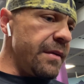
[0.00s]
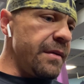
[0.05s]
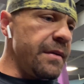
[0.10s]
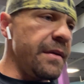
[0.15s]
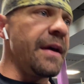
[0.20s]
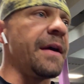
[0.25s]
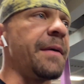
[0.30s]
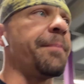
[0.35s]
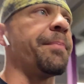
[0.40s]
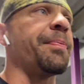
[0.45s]

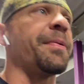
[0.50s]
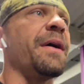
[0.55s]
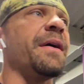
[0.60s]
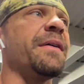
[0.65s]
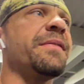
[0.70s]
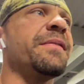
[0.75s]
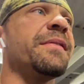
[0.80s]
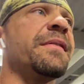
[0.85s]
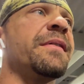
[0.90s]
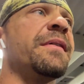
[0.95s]
leg
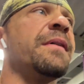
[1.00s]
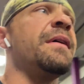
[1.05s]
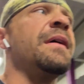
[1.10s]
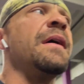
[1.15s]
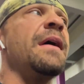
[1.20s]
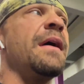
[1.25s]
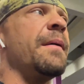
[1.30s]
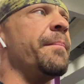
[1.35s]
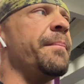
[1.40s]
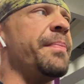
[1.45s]
press,
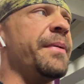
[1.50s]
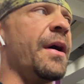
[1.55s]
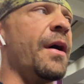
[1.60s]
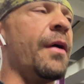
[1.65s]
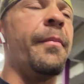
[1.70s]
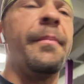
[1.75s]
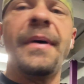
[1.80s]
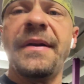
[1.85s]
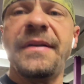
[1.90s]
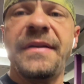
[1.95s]

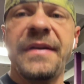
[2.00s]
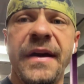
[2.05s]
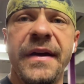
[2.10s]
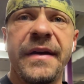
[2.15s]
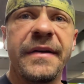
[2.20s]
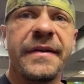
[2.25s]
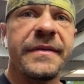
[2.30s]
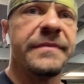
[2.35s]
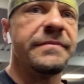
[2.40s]
beyond my day.